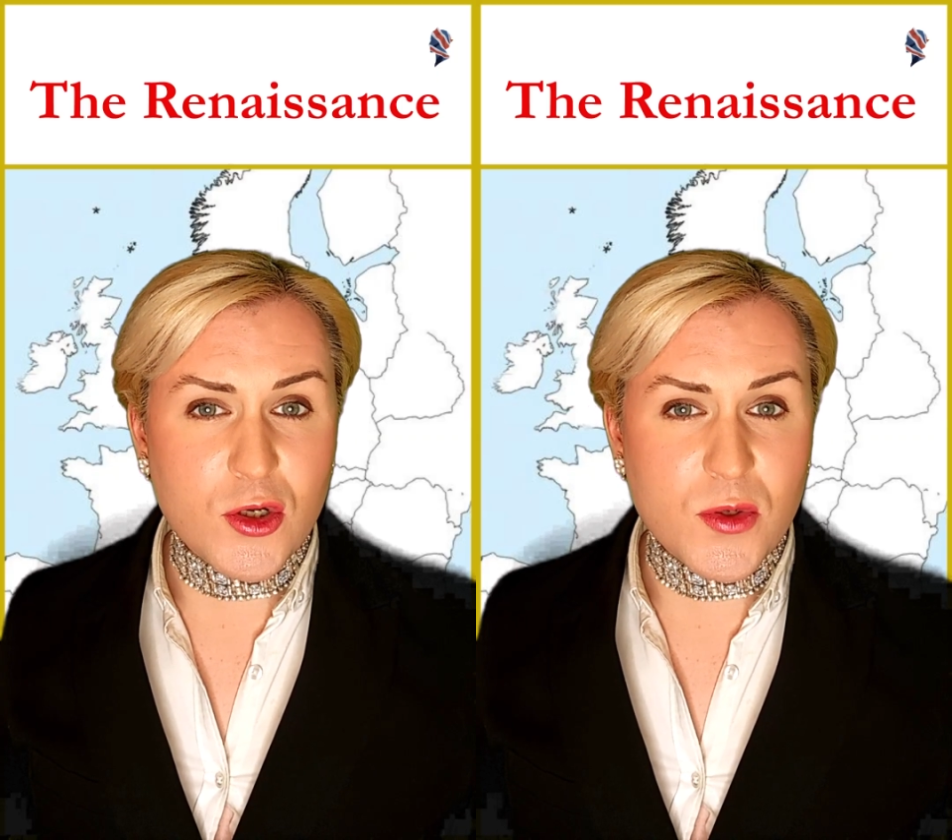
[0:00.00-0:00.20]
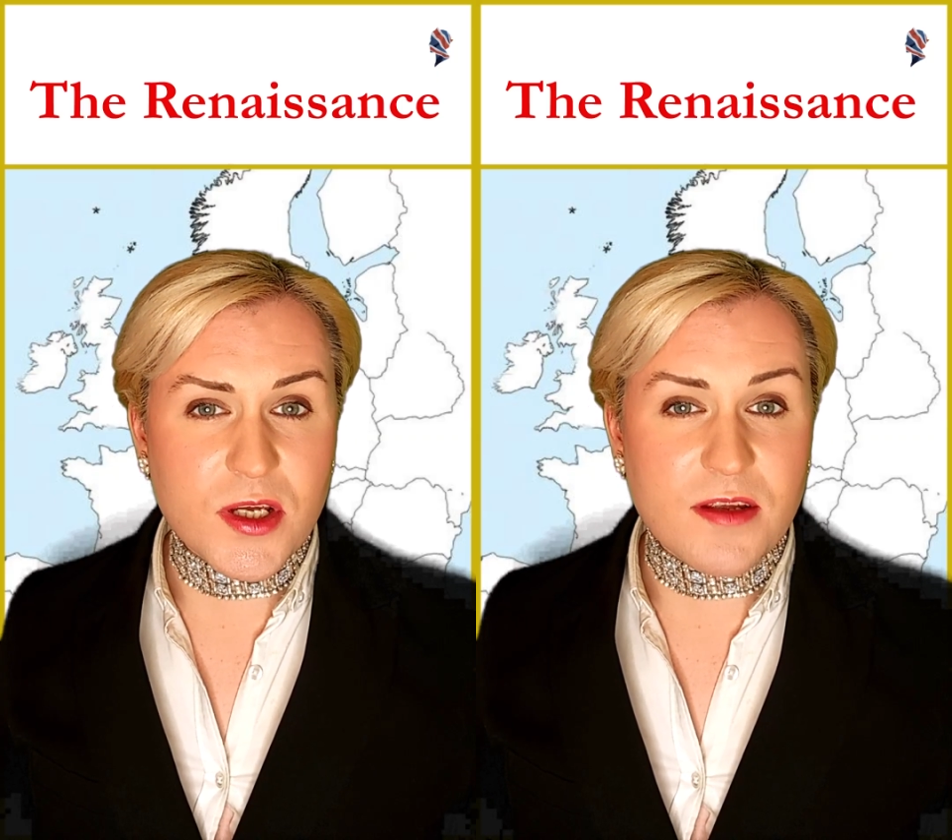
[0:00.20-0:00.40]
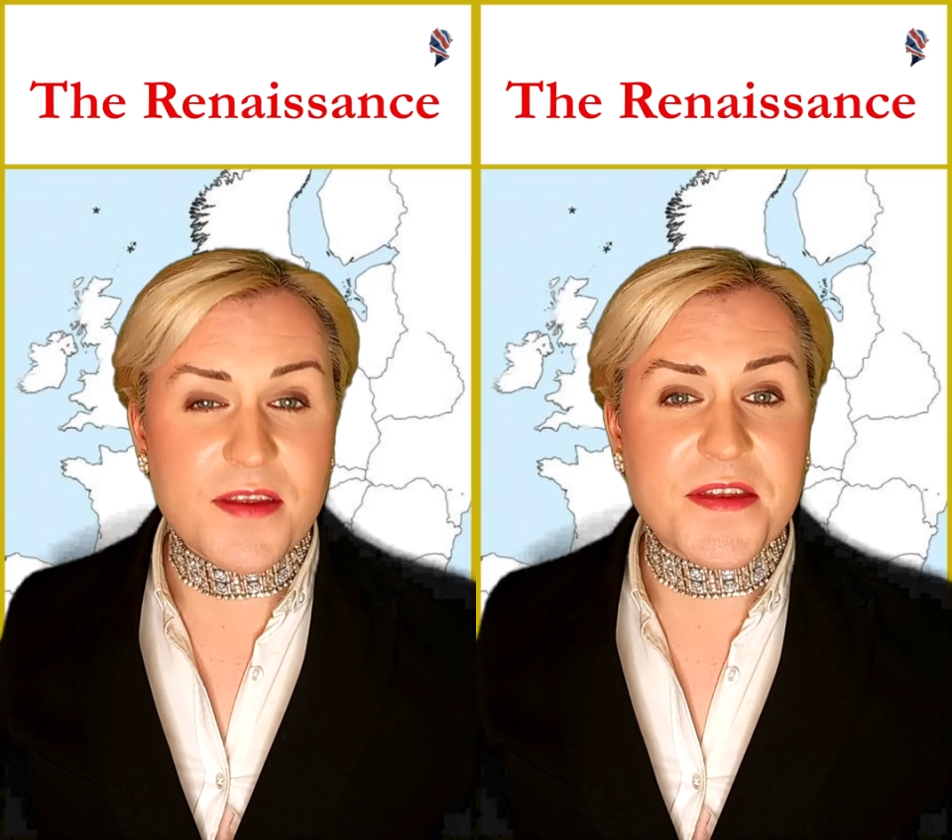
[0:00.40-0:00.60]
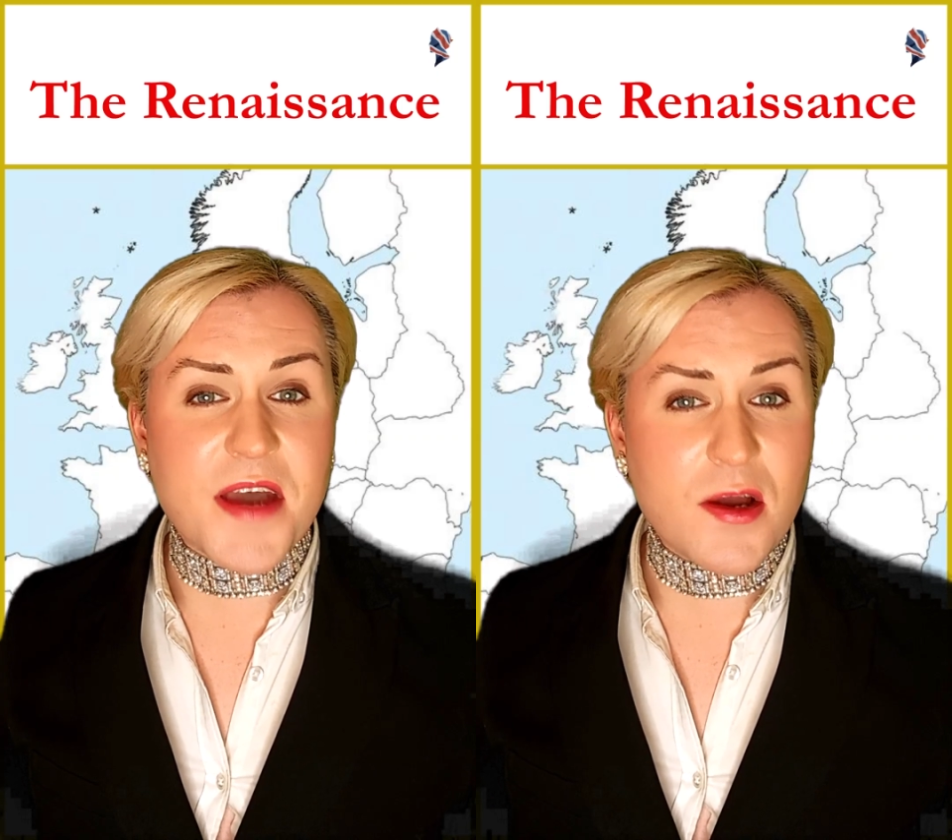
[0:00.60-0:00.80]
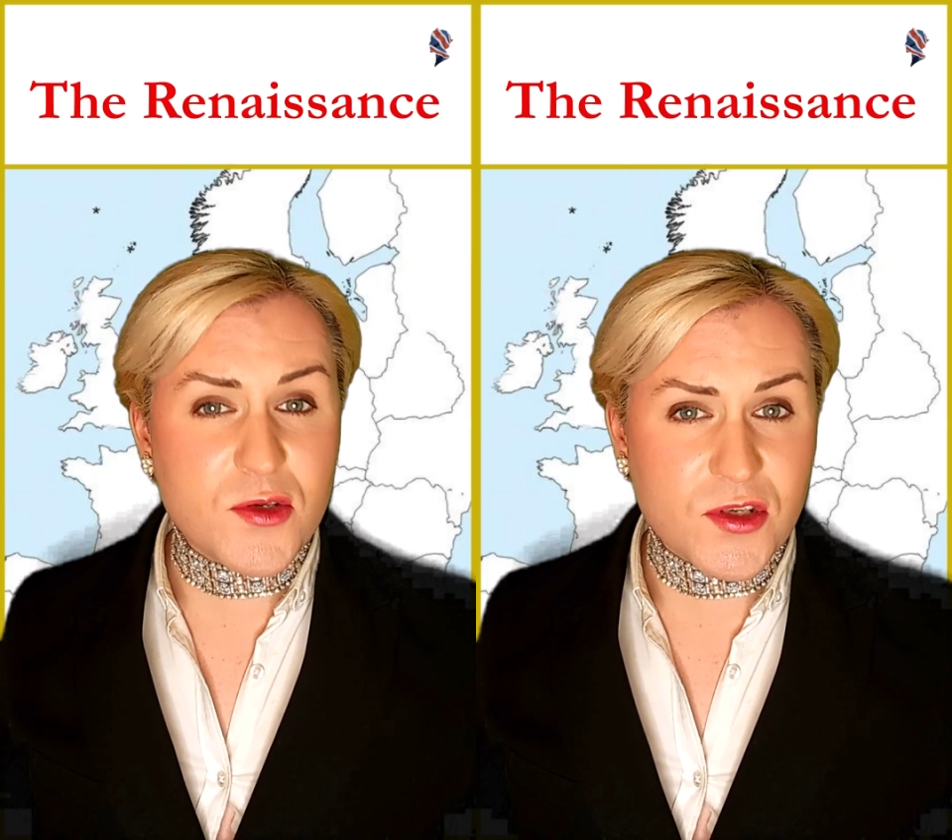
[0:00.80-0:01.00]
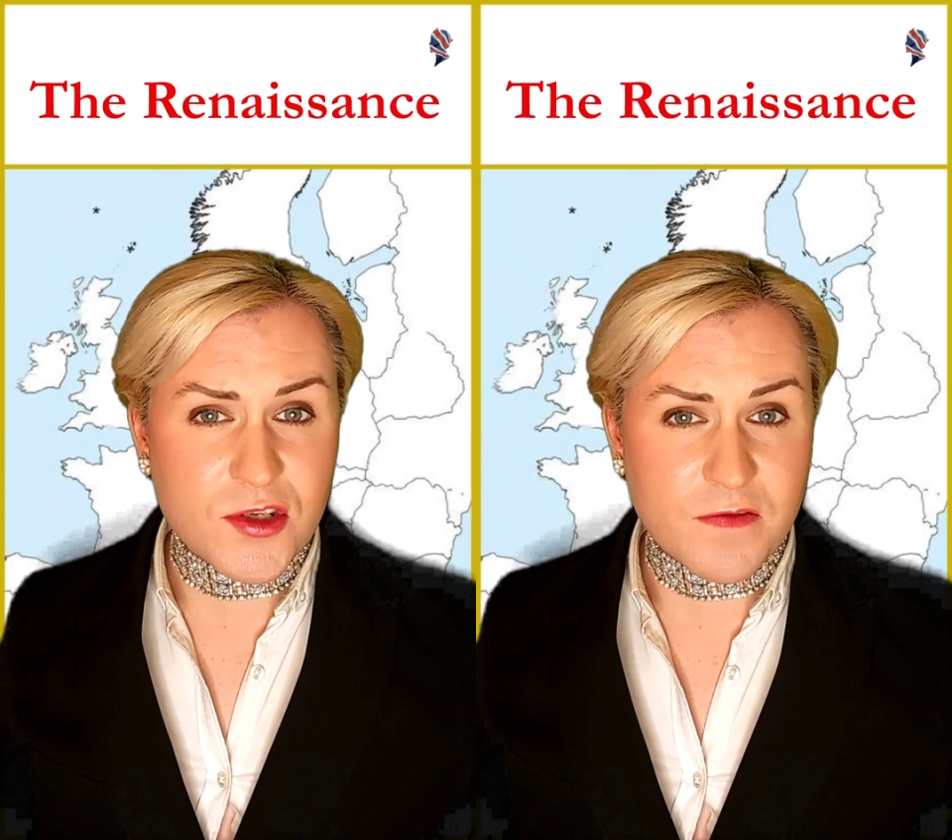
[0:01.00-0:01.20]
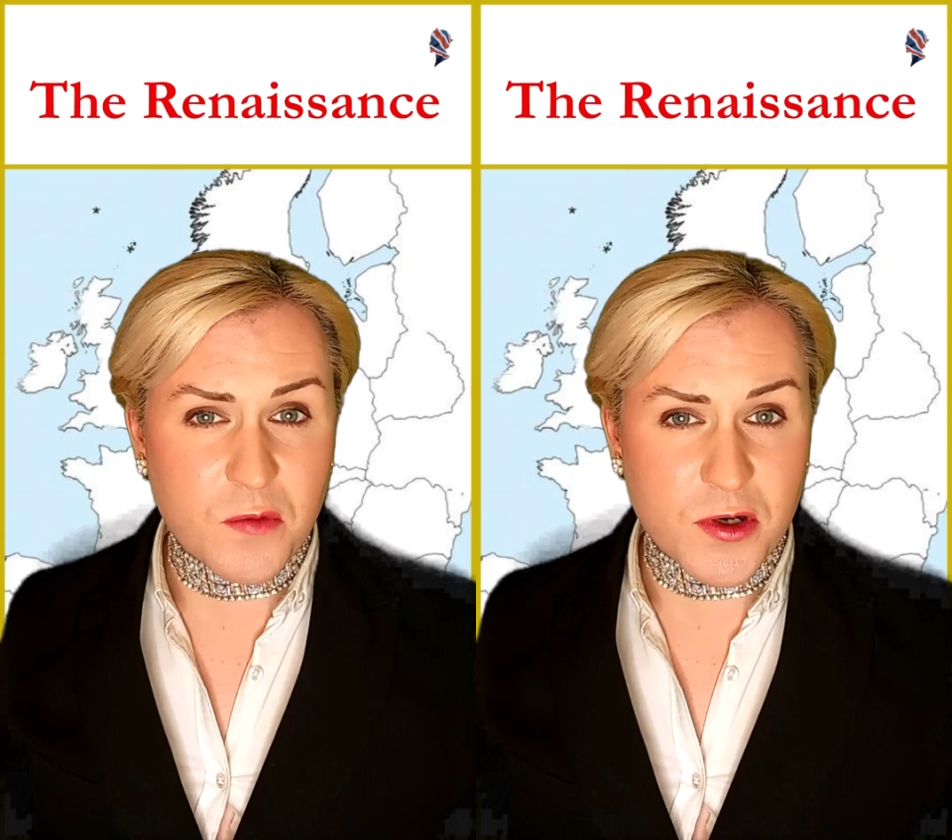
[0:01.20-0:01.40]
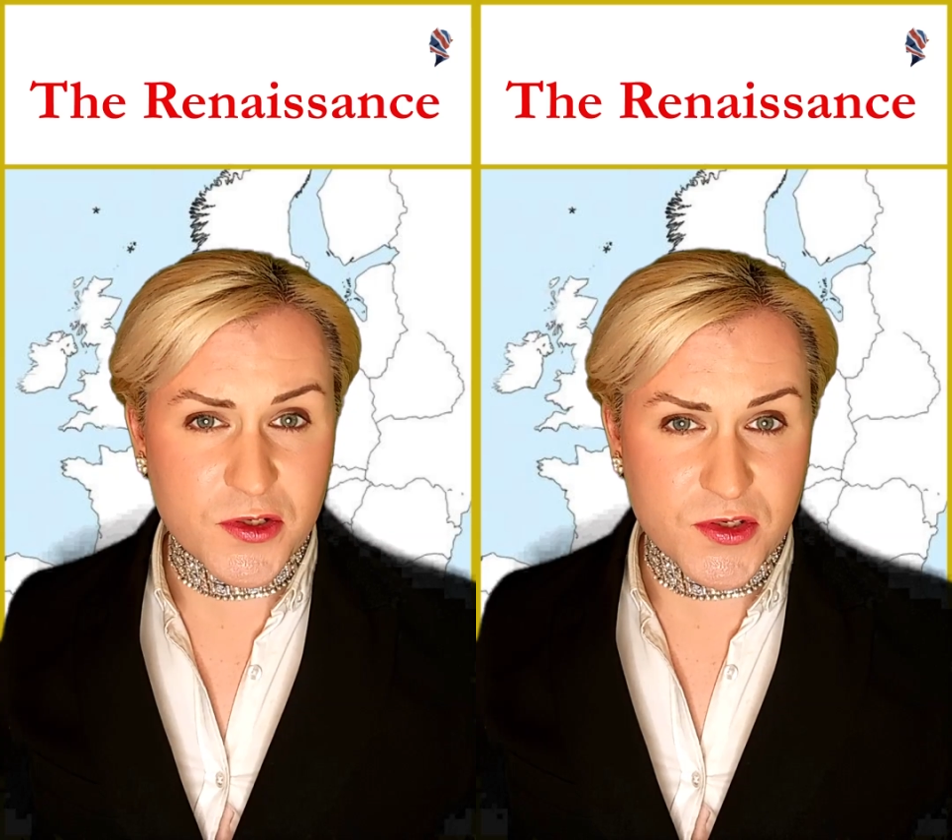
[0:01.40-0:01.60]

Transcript: thousands of words